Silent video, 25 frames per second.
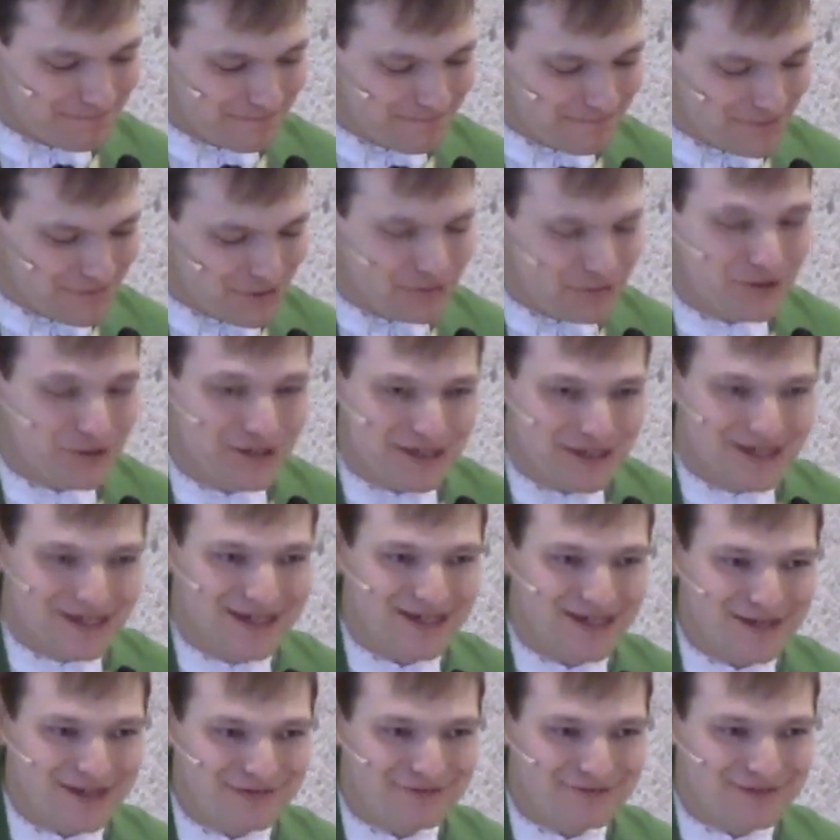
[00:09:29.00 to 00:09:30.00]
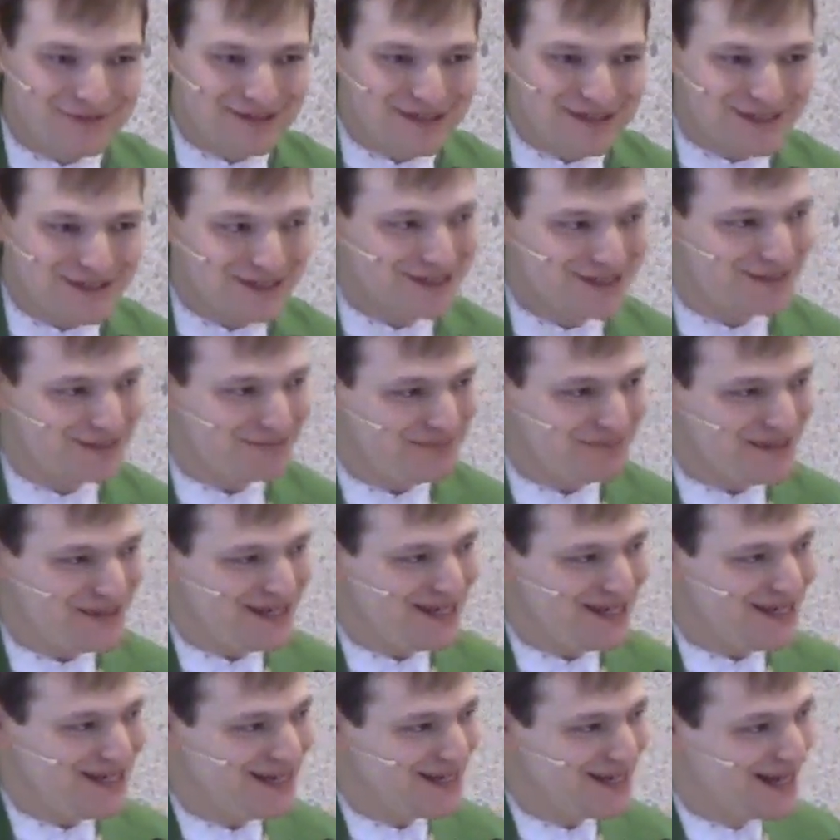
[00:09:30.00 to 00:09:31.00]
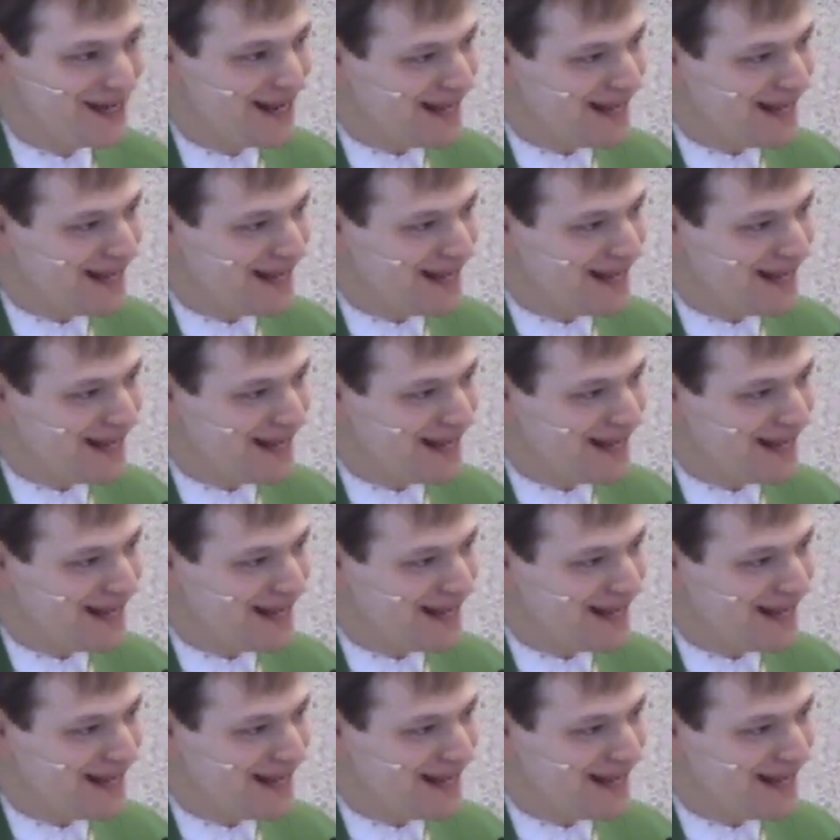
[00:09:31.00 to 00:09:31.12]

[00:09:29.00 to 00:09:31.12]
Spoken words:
What a gift to be